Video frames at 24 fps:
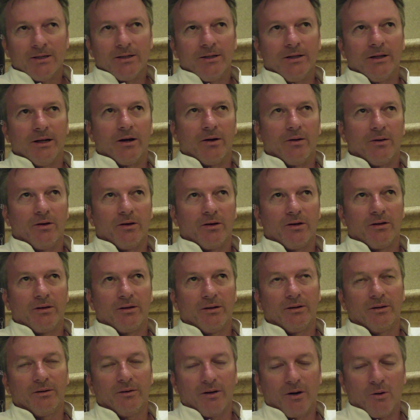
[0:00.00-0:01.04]
you know,
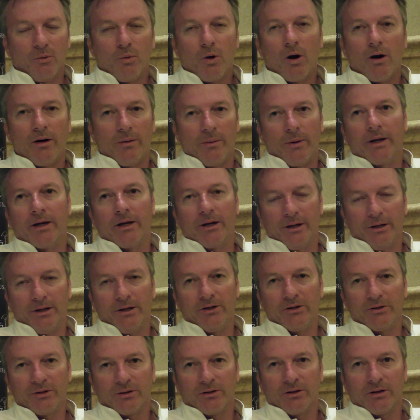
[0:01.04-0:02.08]
they were worried about getting
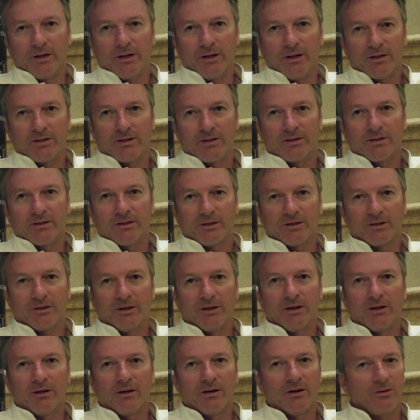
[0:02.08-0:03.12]
injured, and that's
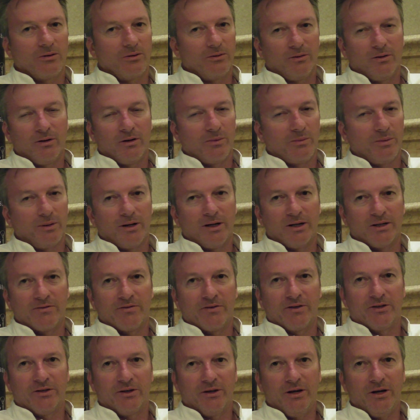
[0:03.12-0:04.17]
seen a lot of players
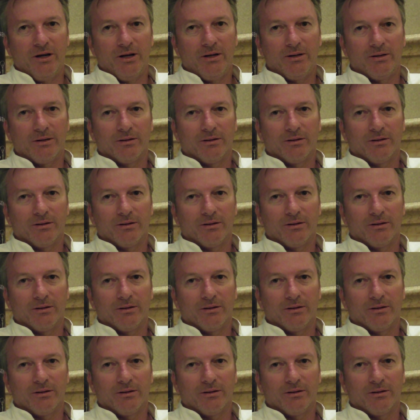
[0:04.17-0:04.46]
fatigued,